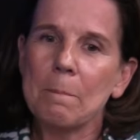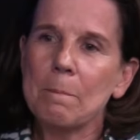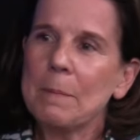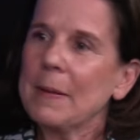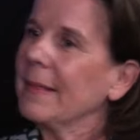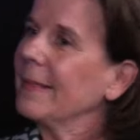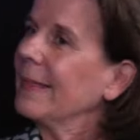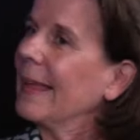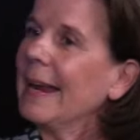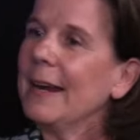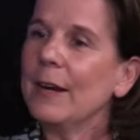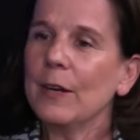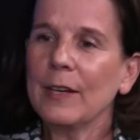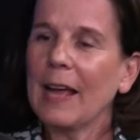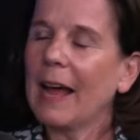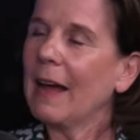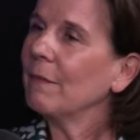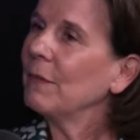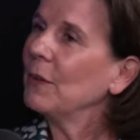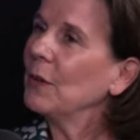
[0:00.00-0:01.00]
but they don't
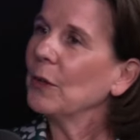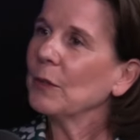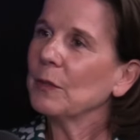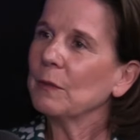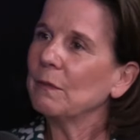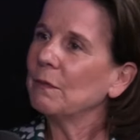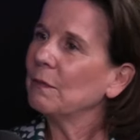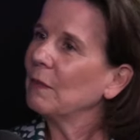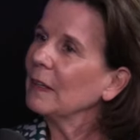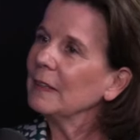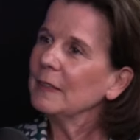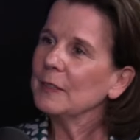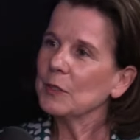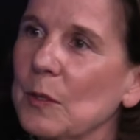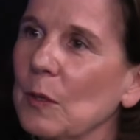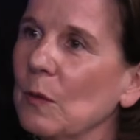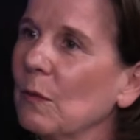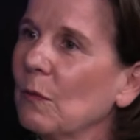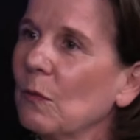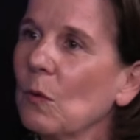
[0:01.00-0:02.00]
have a lot of fun. So mm.